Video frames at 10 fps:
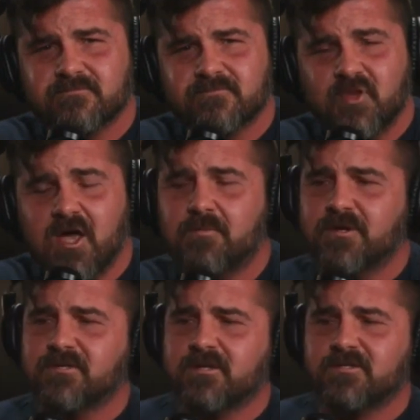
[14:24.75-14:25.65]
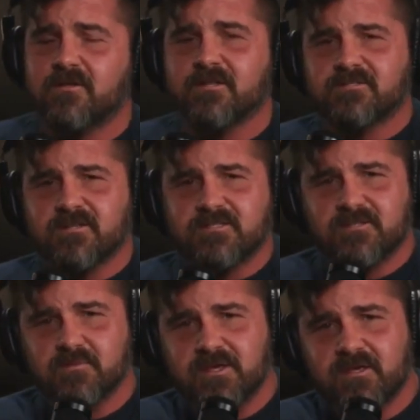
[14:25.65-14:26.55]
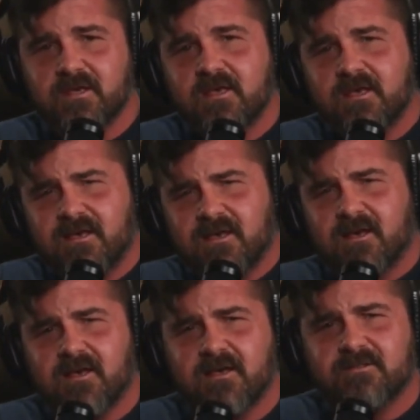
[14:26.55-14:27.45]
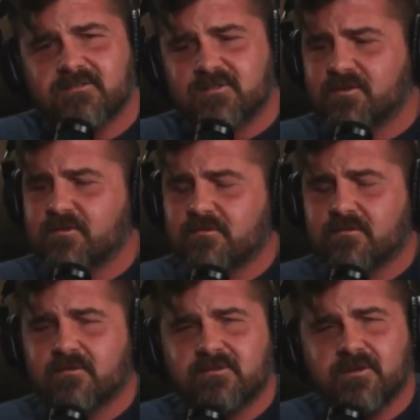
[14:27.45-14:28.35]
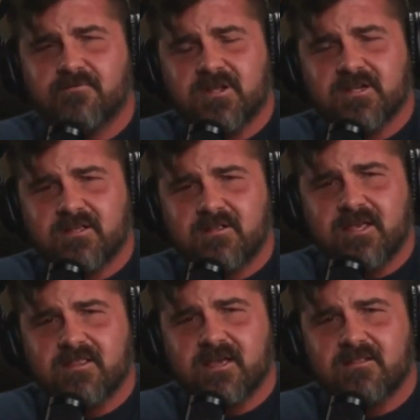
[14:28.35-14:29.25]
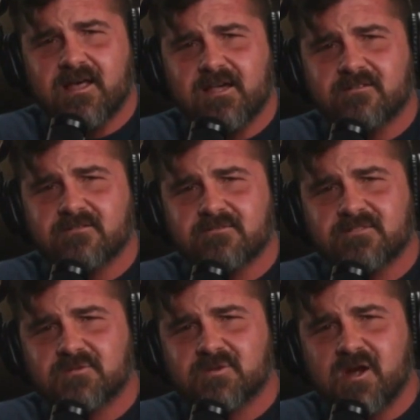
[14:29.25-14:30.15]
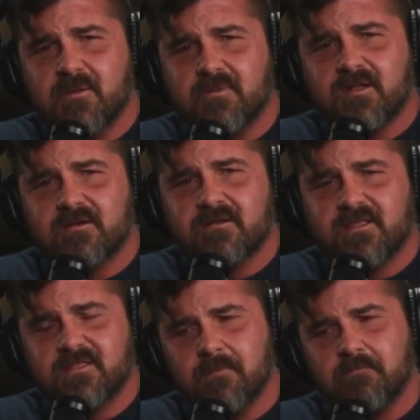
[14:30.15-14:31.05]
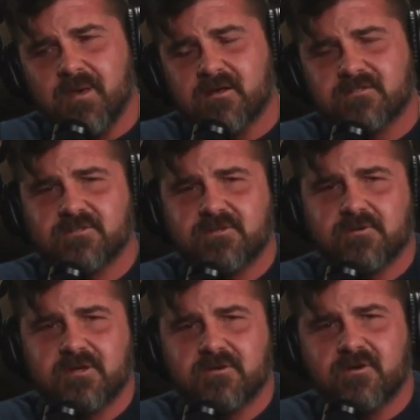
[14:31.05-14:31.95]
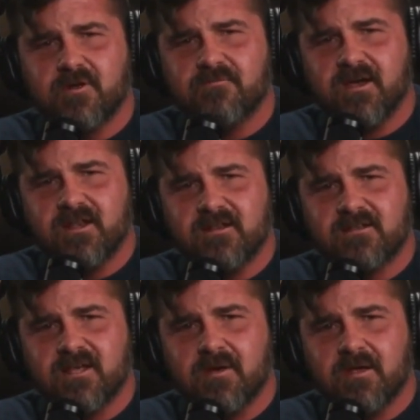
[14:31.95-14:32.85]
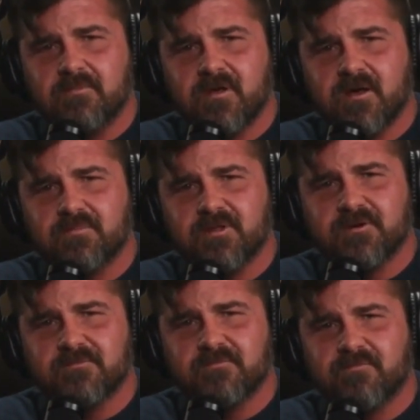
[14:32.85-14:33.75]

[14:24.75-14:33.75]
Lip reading: Yeah, I appreciate y'all listening to me. Don't forget to hit that like and subscribe button. Hit that bell so you get notified anytime I upload.